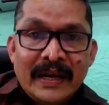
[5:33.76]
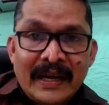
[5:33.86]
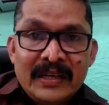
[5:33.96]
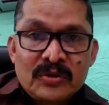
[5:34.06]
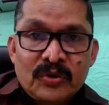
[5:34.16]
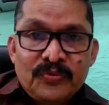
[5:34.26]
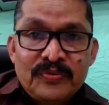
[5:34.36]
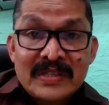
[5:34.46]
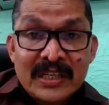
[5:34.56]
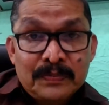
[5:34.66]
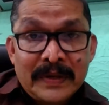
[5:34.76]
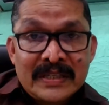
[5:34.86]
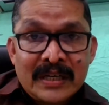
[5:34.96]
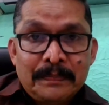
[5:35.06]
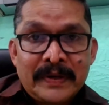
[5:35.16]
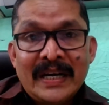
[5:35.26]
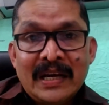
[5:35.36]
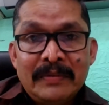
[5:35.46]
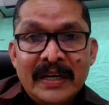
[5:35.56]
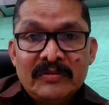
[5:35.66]
a case of suspected
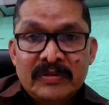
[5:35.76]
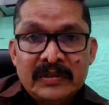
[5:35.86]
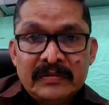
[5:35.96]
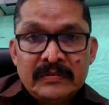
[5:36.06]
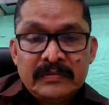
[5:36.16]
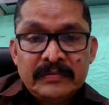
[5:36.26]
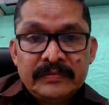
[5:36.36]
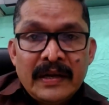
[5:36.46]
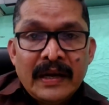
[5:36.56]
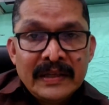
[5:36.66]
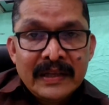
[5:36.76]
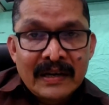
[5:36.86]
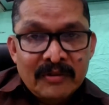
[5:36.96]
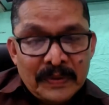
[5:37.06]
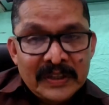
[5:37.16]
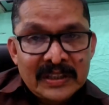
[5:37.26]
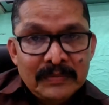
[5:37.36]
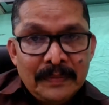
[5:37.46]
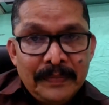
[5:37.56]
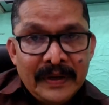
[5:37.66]
pre-diabetic one. Either our
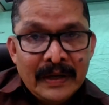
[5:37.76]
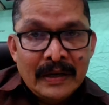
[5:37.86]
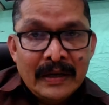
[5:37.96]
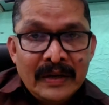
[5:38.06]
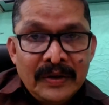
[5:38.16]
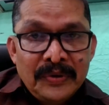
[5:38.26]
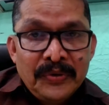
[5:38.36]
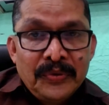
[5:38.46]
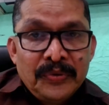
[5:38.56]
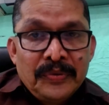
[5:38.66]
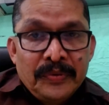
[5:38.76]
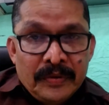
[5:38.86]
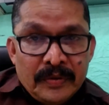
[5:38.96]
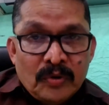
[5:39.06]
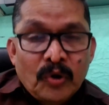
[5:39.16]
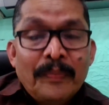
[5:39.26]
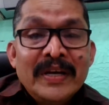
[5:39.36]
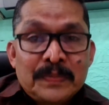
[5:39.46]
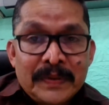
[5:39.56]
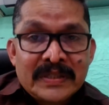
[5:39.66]
patient may be a
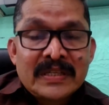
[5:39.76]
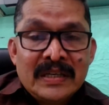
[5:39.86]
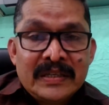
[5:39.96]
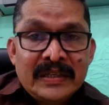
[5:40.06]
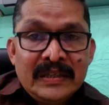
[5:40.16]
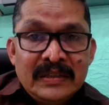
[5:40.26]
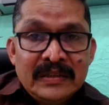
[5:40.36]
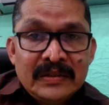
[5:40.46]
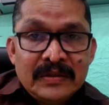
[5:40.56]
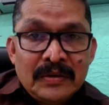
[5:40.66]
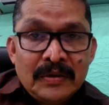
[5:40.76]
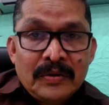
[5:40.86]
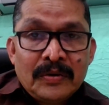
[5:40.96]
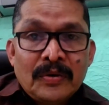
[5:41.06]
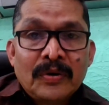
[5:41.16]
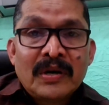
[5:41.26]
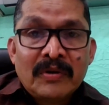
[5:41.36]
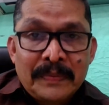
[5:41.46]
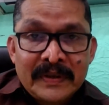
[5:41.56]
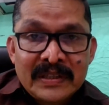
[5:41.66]
obese personality, or
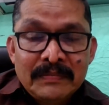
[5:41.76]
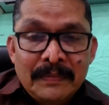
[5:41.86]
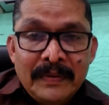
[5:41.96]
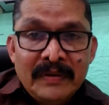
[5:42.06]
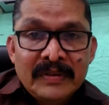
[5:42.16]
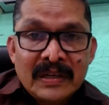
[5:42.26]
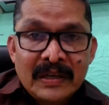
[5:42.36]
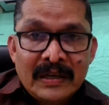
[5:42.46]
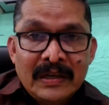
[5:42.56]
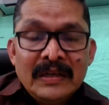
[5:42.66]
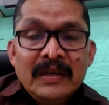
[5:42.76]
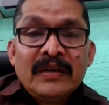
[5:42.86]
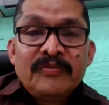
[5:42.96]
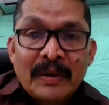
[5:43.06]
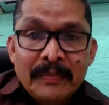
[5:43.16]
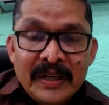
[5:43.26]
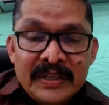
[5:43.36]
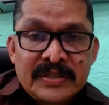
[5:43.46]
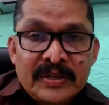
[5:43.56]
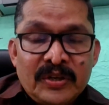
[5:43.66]
our patient may be with a family
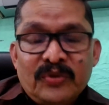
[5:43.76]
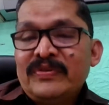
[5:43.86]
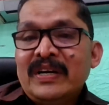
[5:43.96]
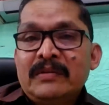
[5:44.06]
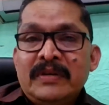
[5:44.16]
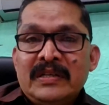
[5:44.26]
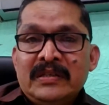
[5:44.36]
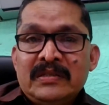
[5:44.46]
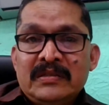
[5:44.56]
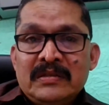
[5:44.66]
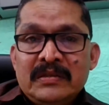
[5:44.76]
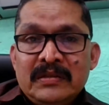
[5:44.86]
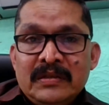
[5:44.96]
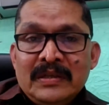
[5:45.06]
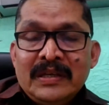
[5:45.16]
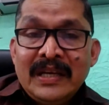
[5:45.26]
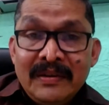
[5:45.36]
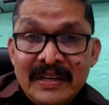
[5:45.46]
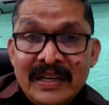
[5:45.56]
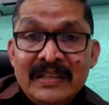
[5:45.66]
history of diabetes.
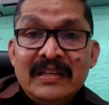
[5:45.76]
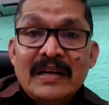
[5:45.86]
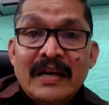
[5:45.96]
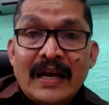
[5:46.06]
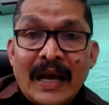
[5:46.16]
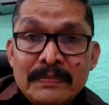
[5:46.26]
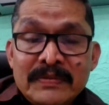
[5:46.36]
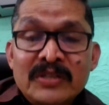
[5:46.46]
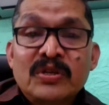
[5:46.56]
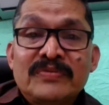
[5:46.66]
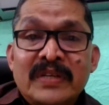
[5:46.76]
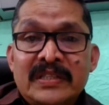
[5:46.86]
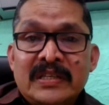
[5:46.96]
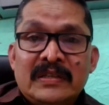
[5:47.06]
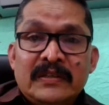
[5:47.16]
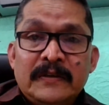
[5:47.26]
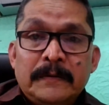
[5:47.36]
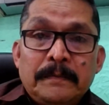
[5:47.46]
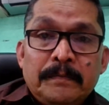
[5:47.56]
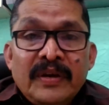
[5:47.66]
Even in absence of such a
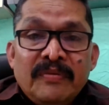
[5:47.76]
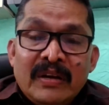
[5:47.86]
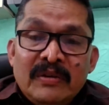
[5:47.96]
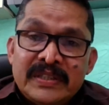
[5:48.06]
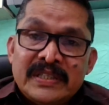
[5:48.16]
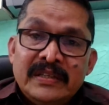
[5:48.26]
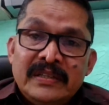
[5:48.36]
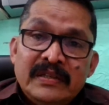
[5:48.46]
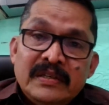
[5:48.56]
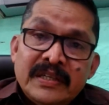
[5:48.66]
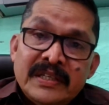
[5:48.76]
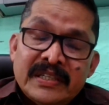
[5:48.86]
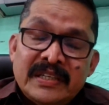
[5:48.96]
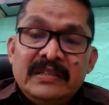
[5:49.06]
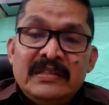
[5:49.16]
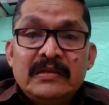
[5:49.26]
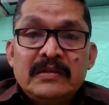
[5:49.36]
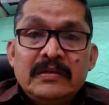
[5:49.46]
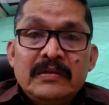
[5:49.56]
evaluation histories,